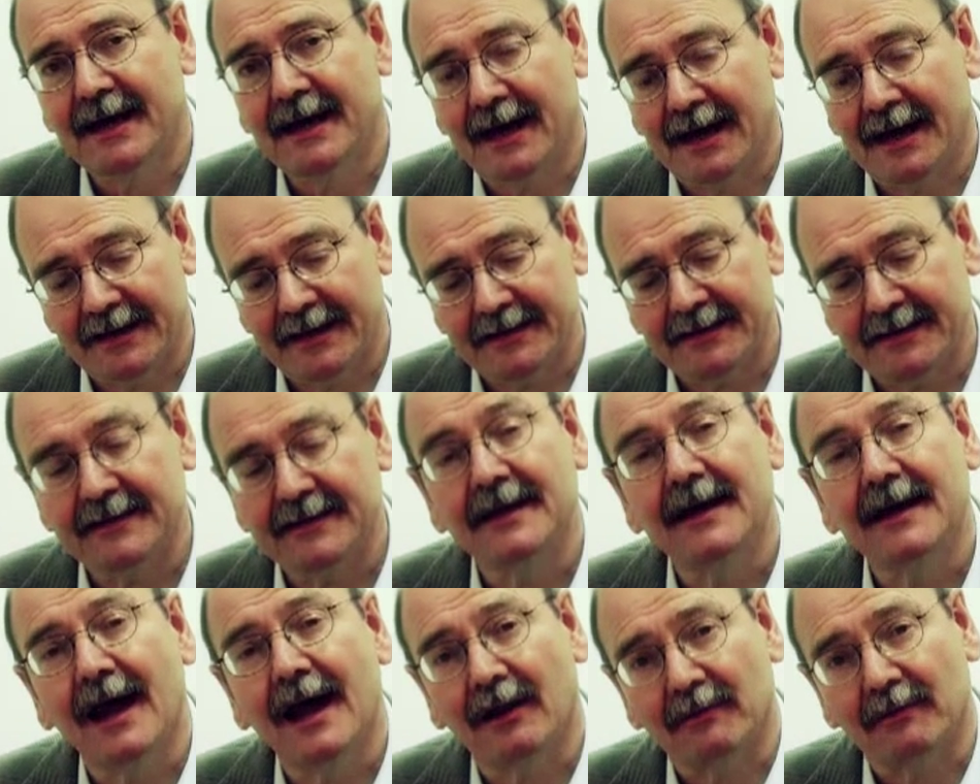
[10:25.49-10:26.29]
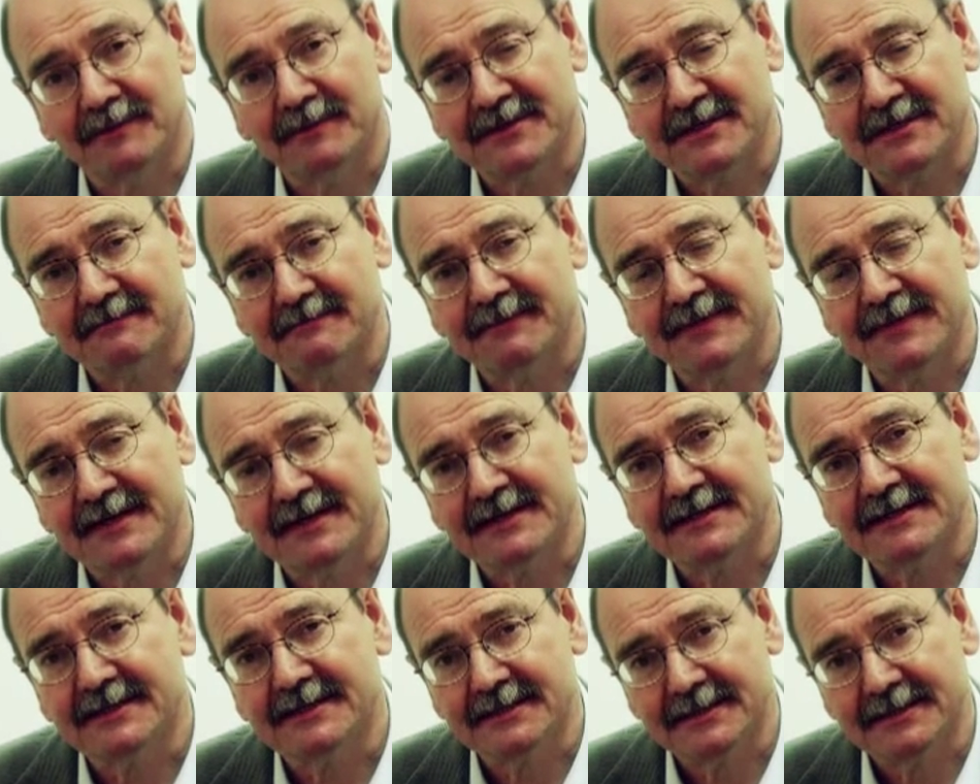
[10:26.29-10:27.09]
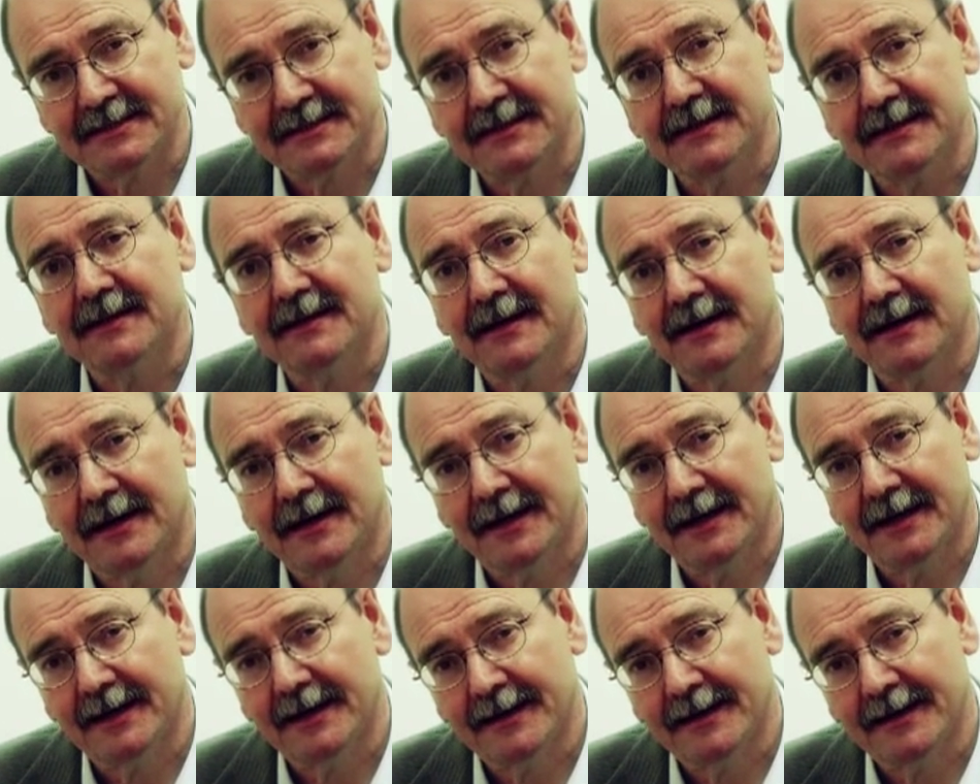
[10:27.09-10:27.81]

and helps the person uh,